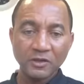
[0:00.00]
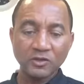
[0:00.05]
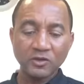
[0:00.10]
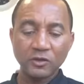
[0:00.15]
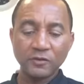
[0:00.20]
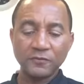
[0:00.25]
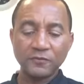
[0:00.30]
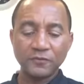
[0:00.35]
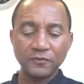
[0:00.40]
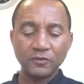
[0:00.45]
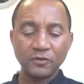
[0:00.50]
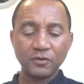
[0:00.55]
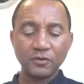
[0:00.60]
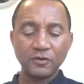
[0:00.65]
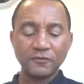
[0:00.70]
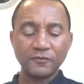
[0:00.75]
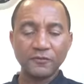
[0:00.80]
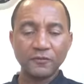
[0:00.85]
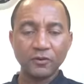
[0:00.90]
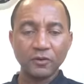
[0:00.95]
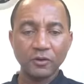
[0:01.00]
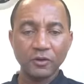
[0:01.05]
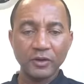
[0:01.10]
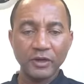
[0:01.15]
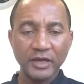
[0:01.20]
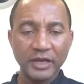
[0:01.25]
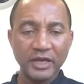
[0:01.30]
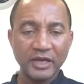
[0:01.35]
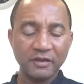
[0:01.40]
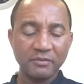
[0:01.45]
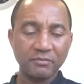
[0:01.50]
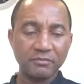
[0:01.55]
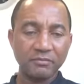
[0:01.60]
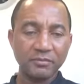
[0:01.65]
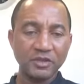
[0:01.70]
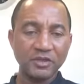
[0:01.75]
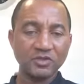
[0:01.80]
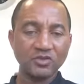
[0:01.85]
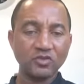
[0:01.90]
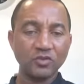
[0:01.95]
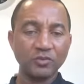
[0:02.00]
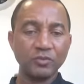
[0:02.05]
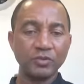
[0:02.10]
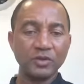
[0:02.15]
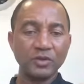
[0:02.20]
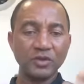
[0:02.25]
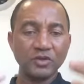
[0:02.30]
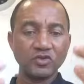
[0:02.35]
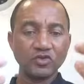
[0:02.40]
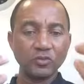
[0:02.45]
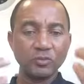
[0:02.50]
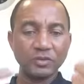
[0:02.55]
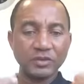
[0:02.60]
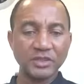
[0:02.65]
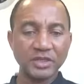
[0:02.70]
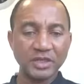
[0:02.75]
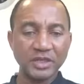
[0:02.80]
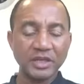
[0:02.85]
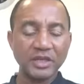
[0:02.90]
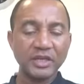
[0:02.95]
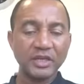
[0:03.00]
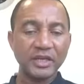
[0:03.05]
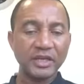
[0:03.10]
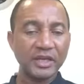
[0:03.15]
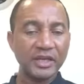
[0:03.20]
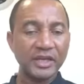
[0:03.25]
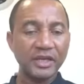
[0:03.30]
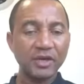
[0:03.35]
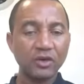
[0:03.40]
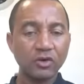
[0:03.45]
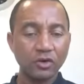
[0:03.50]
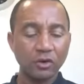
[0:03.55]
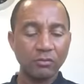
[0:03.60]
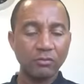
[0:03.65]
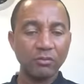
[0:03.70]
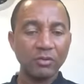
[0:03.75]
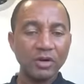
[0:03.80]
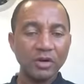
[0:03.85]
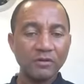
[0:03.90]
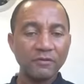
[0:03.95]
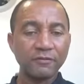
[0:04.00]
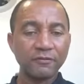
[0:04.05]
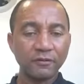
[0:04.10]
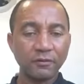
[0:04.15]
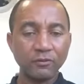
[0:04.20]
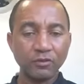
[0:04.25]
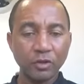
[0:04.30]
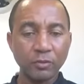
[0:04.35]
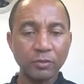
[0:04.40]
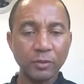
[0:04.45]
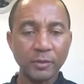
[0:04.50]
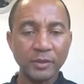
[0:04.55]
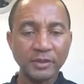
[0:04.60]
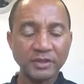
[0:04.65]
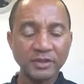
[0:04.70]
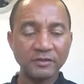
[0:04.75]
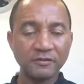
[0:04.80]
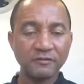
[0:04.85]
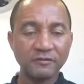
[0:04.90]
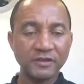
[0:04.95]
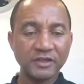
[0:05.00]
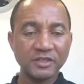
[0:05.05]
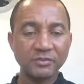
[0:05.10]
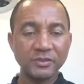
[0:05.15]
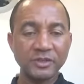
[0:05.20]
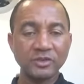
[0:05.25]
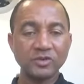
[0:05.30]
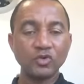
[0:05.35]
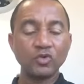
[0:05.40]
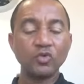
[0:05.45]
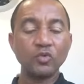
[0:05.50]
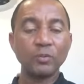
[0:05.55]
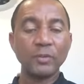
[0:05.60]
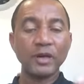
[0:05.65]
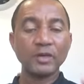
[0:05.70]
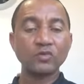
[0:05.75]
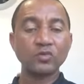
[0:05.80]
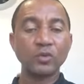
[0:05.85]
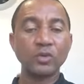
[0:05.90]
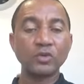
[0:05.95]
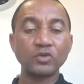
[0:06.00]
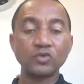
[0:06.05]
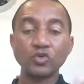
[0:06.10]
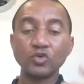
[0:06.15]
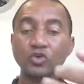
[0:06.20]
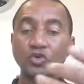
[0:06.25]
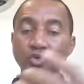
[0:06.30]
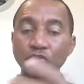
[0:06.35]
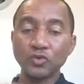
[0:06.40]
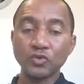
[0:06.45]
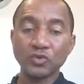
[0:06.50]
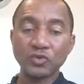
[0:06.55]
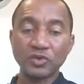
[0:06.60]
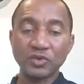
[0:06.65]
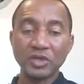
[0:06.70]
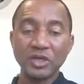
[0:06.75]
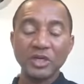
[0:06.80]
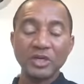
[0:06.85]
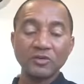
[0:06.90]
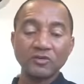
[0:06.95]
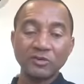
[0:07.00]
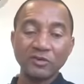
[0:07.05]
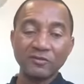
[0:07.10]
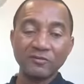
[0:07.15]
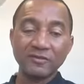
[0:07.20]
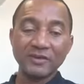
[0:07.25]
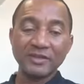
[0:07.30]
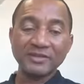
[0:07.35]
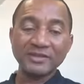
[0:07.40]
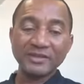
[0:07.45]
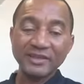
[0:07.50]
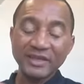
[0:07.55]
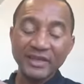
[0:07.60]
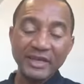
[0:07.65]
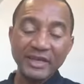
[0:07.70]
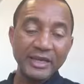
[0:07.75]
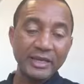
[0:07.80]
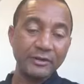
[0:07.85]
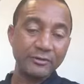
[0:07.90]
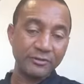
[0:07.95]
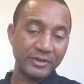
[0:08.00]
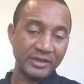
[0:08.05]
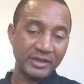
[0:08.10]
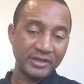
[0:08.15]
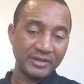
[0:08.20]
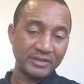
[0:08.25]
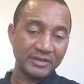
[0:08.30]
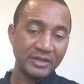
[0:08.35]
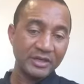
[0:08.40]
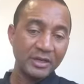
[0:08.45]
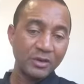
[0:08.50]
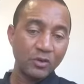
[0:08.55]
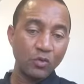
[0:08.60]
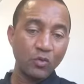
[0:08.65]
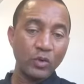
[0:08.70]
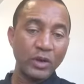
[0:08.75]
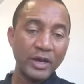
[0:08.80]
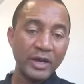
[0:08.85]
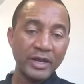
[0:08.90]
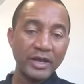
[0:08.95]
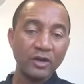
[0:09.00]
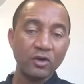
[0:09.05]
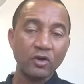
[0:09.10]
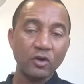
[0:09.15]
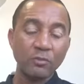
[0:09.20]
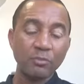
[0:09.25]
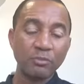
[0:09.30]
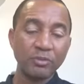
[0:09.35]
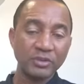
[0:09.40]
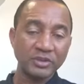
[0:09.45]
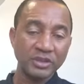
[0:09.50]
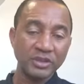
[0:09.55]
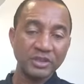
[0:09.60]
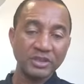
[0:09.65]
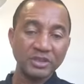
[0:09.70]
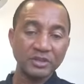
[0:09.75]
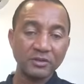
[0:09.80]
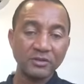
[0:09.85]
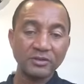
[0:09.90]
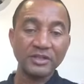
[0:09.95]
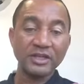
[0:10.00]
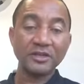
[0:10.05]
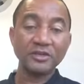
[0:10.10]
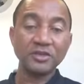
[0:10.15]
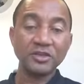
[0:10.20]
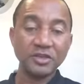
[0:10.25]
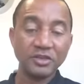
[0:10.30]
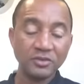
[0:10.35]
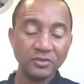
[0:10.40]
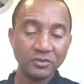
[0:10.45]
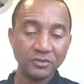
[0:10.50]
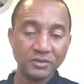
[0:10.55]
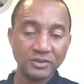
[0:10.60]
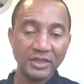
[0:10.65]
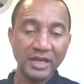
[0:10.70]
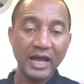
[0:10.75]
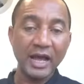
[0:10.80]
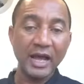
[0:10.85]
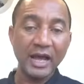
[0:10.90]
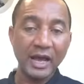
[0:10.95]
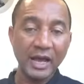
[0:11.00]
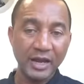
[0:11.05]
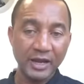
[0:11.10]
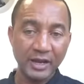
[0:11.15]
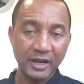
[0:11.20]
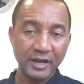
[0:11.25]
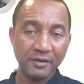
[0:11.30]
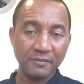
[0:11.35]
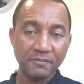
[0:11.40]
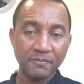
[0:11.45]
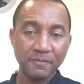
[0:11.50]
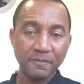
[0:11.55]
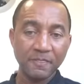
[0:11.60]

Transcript: So if your aim is to be taking income from your property investment, you might want to choose to invest in areas where income potentials and yields are higher.